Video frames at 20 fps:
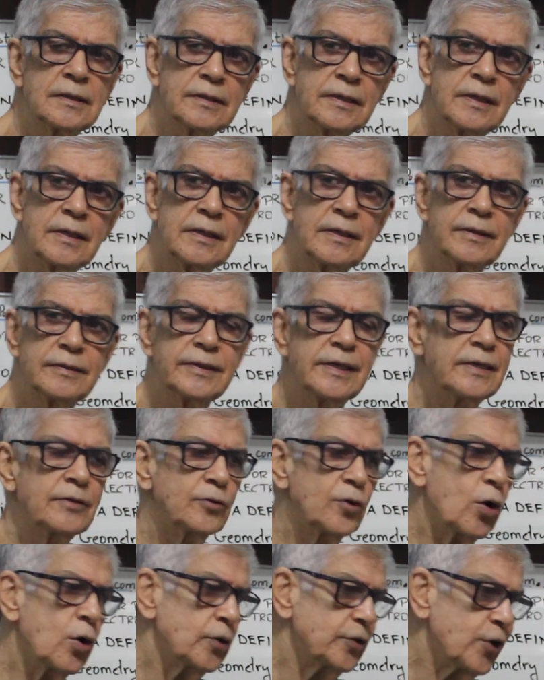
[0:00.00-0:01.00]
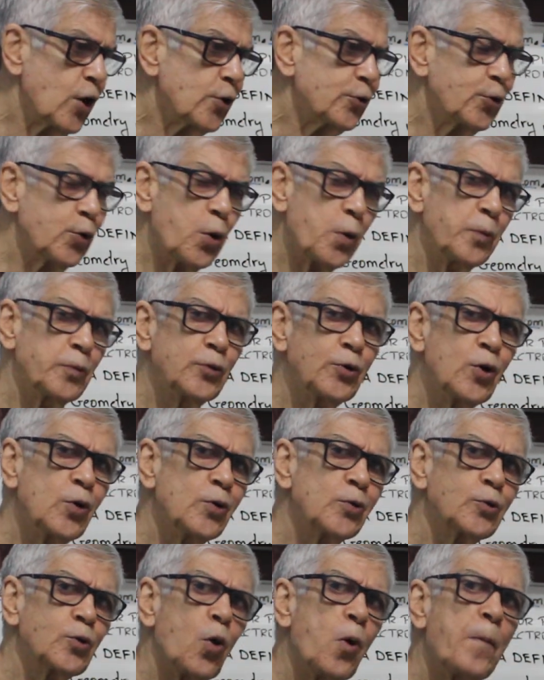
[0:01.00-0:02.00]

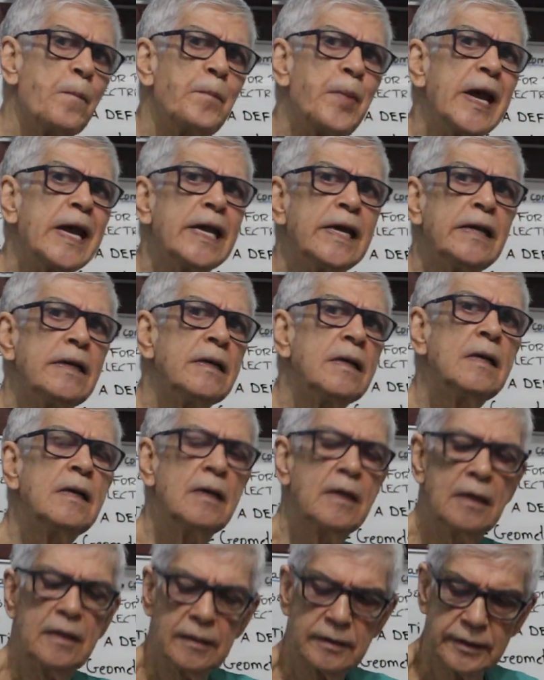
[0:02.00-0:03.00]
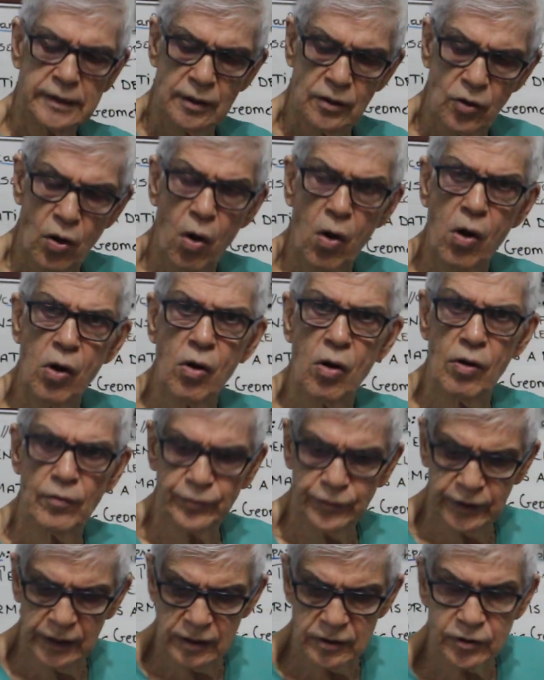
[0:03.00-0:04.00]
don't obey the law
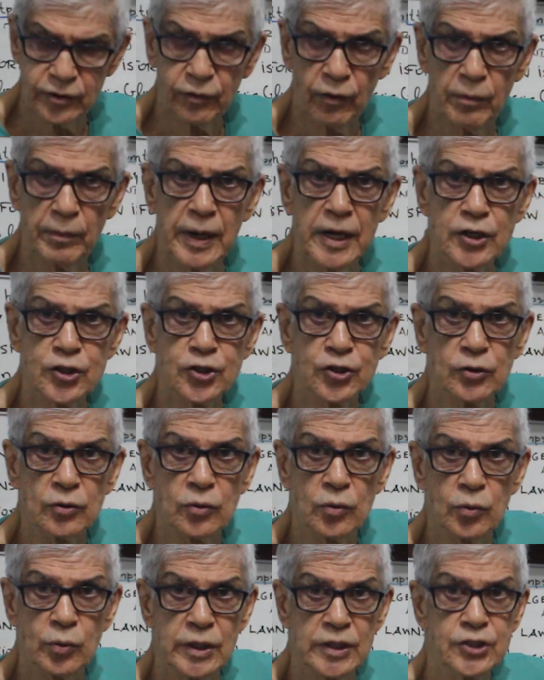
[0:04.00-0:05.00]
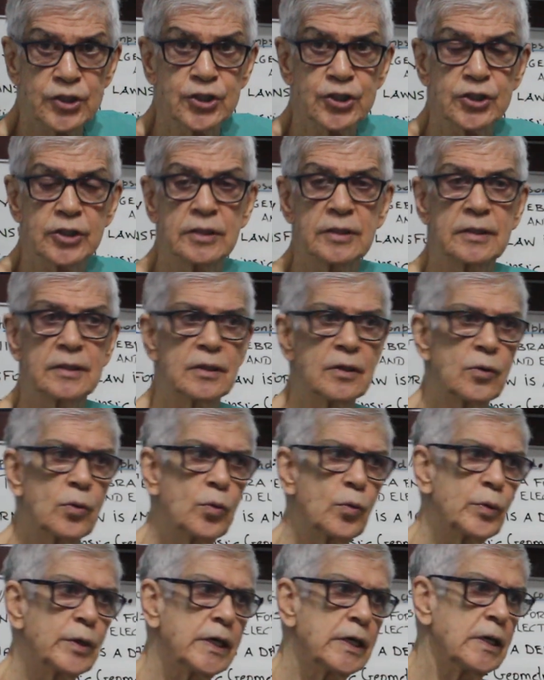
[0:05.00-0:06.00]
of transformation, which
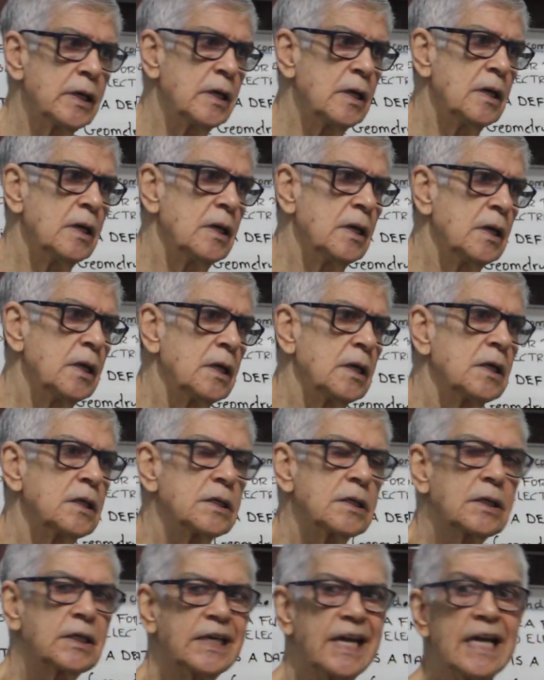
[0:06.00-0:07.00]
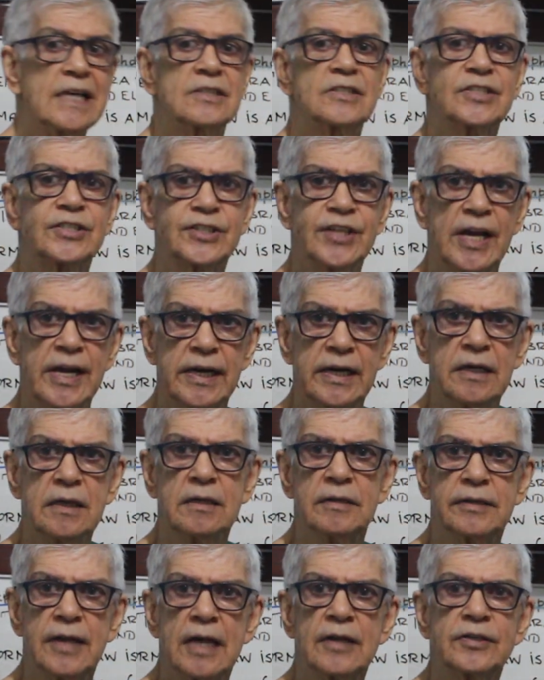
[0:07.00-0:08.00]
we can
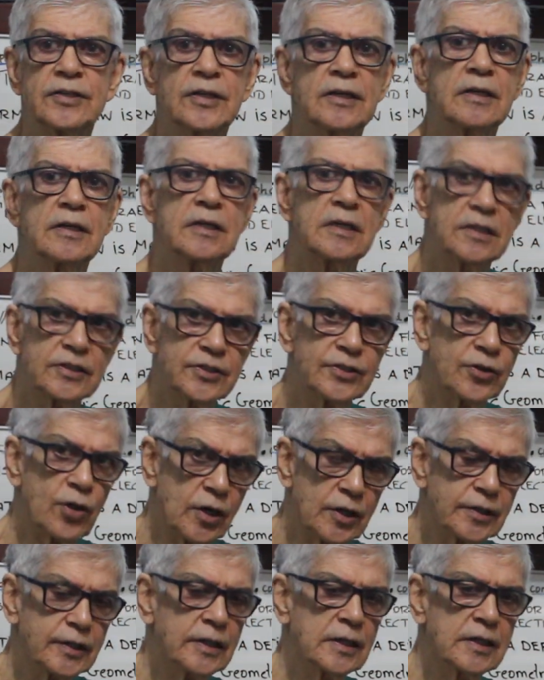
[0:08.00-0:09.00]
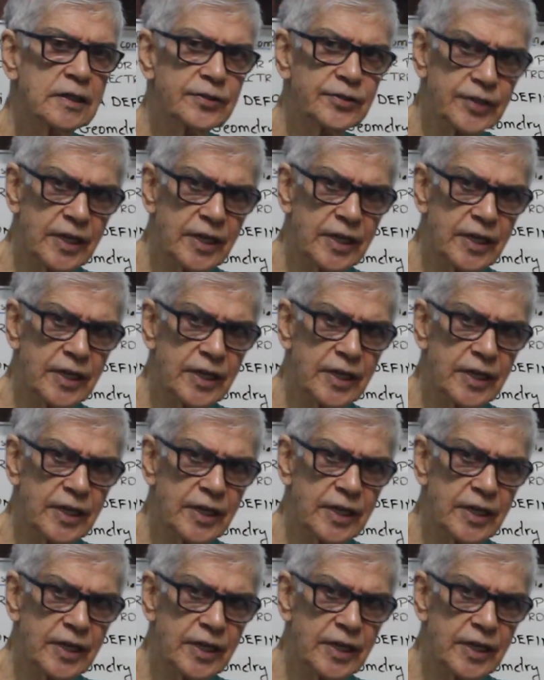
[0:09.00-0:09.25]
say that is not a